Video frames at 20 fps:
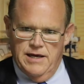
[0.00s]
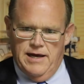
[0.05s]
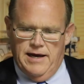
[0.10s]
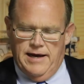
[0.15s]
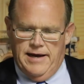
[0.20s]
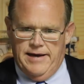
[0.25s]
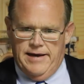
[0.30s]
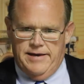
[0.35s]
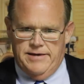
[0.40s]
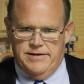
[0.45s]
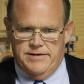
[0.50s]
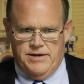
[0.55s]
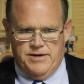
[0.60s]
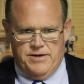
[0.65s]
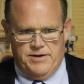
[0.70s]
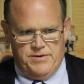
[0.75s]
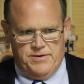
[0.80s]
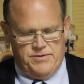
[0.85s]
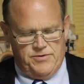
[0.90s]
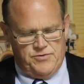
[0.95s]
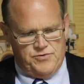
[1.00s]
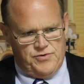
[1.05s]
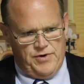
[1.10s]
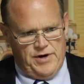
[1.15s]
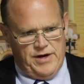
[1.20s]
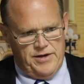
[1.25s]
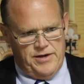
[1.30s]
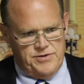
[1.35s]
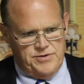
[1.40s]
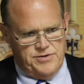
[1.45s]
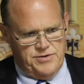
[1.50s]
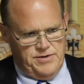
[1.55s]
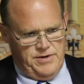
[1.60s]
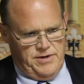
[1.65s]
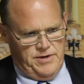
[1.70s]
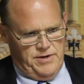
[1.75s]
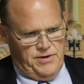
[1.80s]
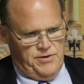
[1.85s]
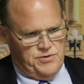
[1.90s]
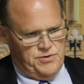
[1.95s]
and tries
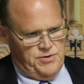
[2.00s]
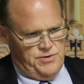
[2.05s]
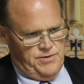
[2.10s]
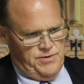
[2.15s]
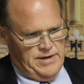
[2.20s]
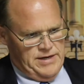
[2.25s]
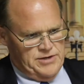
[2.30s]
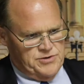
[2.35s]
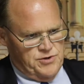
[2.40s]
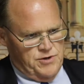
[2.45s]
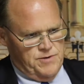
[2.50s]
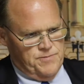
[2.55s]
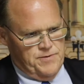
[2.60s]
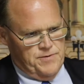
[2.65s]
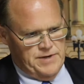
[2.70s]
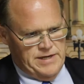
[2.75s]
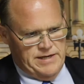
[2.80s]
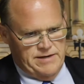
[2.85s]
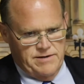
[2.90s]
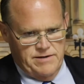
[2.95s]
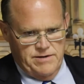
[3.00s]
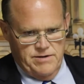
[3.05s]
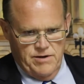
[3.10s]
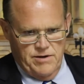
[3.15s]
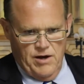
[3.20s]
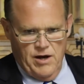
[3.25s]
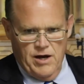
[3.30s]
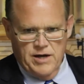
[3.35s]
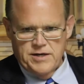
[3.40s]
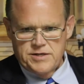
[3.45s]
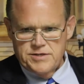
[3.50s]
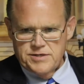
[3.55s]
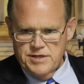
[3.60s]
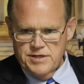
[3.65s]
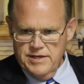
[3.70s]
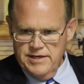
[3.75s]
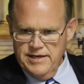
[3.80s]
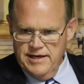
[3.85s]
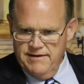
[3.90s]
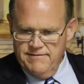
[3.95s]
to interpret it
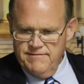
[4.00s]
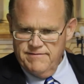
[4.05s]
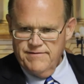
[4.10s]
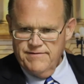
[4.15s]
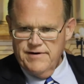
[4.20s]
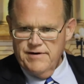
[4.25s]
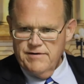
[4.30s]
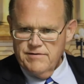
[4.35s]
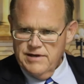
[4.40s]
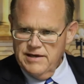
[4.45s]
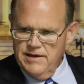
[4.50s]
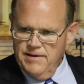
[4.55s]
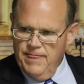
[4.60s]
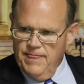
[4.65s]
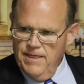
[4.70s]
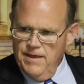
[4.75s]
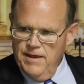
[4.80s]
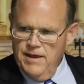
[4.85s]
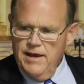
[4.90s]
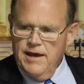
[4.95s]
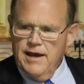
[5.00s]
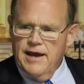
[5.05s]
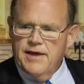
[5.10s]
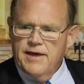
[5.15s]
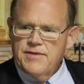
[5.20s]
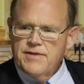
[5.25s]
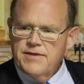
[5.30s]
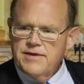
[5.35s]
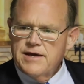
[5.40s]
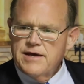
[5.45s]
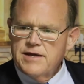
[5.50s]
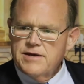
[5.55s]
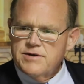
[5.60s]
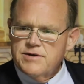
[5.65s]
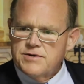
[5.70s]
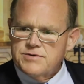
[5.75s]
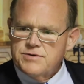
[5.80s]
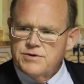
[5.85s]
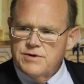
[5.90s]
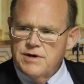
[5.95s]
honestly and fairly, and
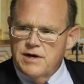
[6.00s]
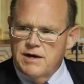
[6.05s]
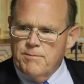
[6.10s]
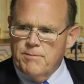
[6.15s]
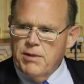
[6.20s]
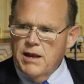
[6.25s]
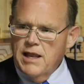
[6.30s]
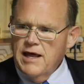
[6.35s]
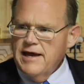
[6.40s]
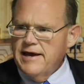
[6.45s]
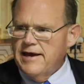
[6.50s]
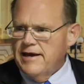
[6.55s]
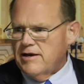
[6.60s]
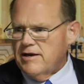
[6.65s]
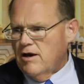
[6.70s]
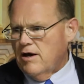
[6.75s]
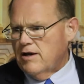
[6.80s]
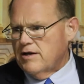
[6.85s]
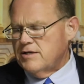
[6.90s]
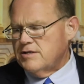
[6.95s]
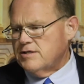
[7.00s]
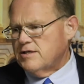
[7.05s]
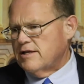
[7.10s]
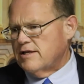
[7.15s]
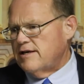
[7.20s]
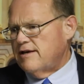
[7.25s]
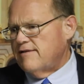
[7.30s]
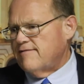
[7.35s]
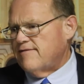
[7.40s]
then to apply it honestly and